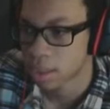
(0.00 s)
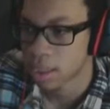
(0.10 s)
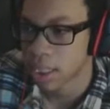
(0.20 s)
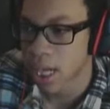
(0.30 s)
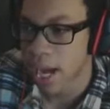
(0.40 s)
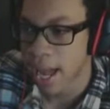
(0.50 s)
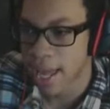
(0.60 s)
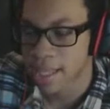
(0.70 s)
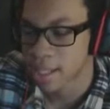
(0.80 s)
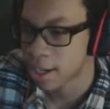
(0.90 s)
Ah, I
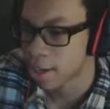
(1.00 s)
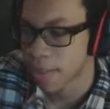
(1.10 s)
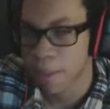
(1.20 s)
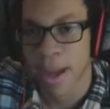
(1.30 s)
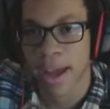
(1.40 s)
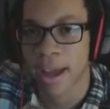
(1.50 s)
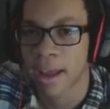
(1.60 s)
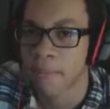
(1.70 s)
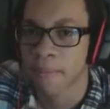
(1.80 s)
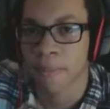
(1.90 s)
hate Slenderman,
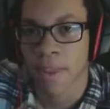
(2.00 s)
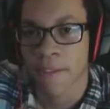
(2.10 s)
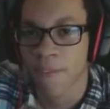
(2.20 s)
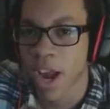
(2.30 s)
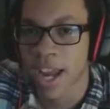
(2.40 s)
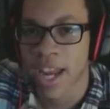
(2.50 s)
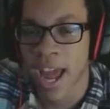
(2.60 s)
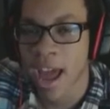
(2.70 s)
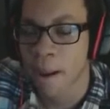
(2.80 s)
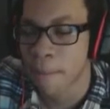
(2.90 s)
man. Freaking
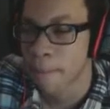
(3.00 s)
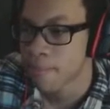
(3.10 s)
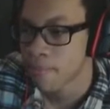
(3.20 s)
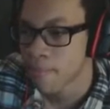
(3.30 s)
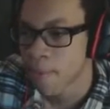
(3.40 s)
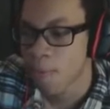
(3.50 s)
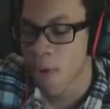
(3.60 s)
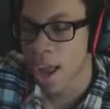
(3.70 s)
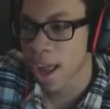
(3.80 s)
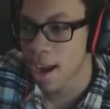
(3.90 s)
hate him!
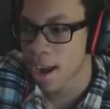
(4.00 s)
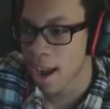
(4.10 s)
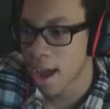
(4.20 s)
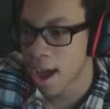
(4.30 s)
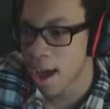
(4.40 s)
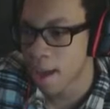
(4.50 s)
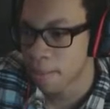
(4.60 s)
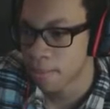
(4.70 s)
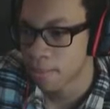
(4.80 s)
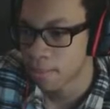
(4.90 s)
Freaking hate him!
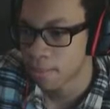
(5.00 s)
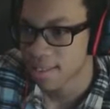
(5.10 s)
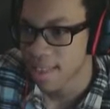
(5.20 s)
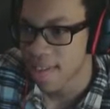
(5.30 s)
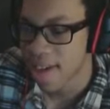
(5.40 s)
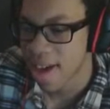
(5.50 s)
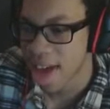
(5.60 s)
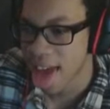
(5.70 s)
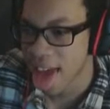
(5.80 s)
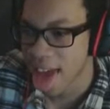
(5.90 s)

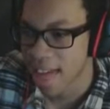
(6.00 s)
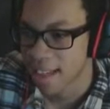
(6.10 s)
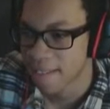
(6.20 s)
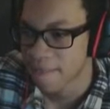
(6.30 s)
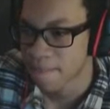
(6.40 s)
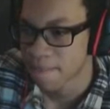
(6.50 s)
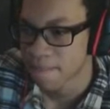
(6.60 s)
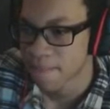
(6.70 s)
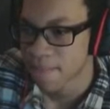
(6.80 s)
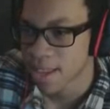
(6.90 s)
Yeah.
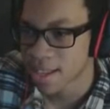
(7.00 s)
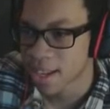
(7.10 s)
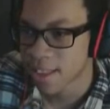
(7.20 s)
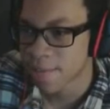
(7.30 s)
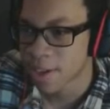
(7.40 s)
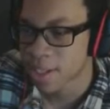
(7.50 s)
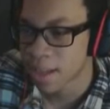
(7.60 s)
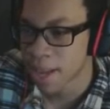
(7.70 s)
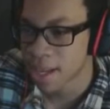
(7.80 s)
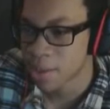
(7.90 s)
This is all the first
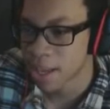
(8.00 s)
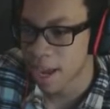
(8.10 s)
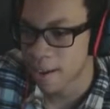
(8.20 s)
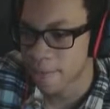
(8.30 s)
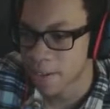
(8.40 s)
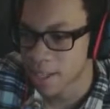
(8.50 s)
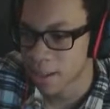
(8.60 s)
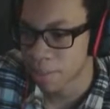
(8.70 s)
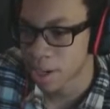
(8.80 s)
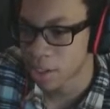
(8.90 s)
time I used headphones, and
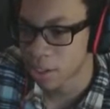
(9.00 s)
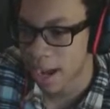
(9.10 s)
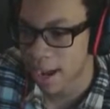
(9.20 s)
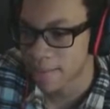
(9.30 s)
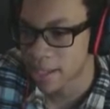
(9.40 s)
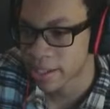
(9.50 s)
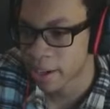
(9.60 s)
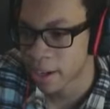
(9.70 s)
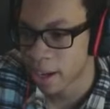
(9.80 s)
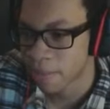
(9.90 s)
I'm pretty sure I have these
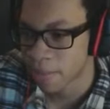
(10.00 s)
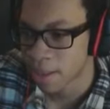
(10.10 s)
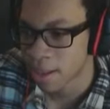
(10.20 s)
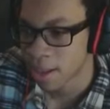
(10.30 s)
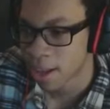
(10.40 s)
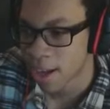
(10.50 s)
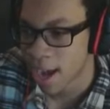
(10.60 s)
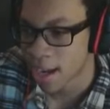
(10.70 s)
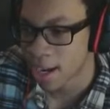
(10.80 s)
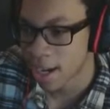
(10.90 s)
turned up
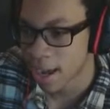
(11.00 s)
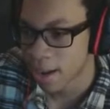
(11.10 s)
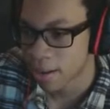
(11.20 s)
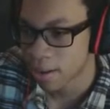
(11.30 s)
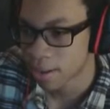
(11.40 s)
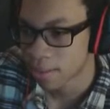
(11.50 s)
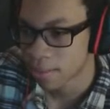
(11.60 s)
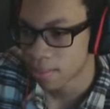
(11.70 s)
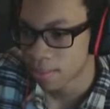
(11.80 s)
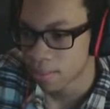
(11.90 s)
kinda loud.
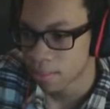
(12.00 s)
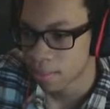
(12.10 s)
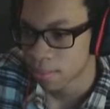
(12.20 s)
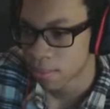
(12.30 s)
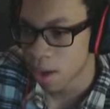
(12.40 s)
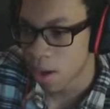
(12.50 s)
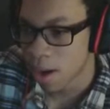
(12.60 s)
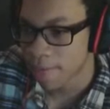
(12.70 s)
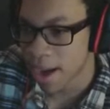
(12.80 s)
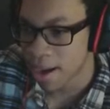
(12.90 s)
Oh,
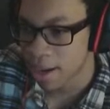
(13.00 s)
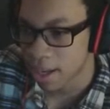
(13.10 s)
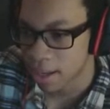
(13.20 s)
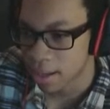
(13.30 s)
I found it!